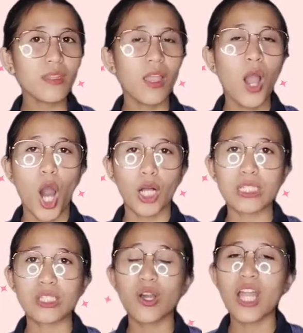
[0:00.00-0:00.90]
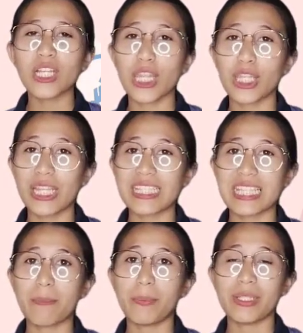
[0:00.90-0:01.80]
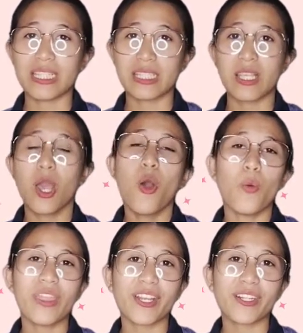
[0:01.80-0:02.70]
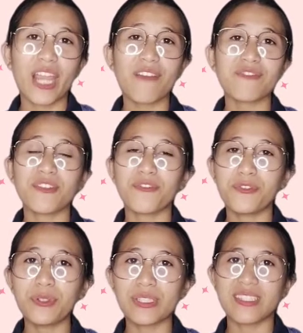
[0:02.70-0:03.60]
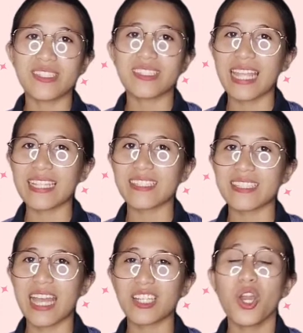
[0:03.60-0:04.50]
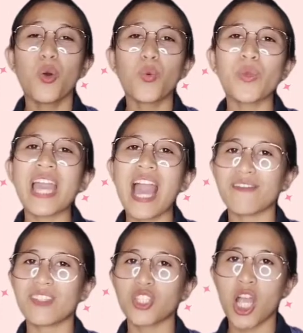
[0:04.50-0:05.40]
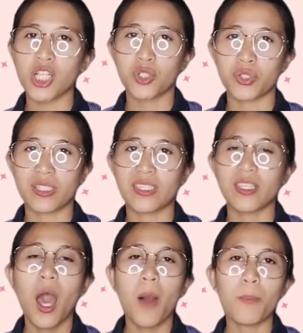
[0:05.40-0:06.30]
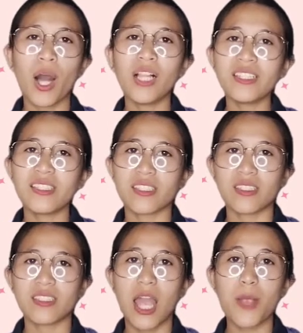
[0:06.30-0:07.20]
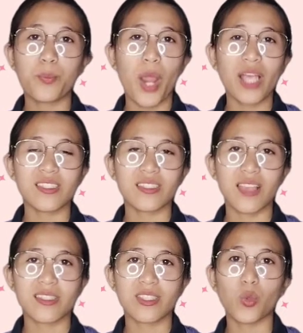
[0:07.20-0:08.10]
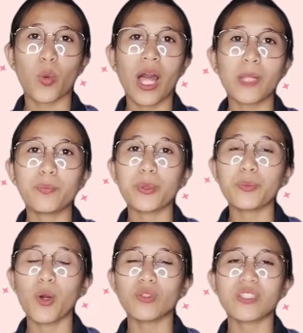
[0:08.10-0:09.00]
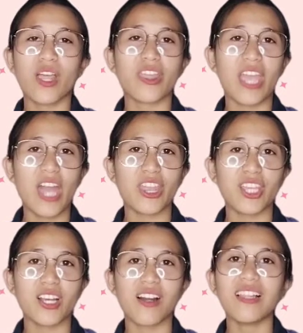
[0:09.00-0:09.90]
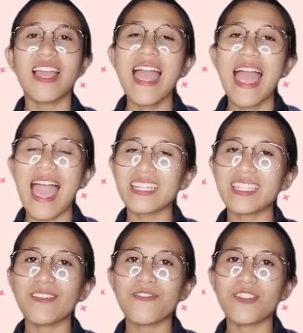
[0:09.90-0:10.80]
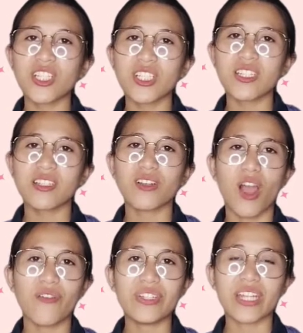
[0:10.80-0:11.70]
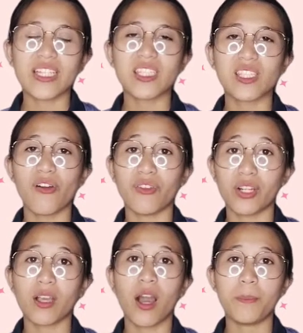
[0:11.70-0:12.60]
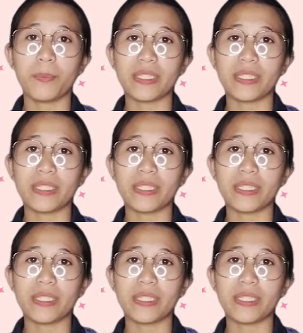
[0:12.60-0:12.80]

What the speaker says: Also, another example is when the Kraft Foods states that we have structures, policies, and processes to help promote the ethical and efficient governance of our company.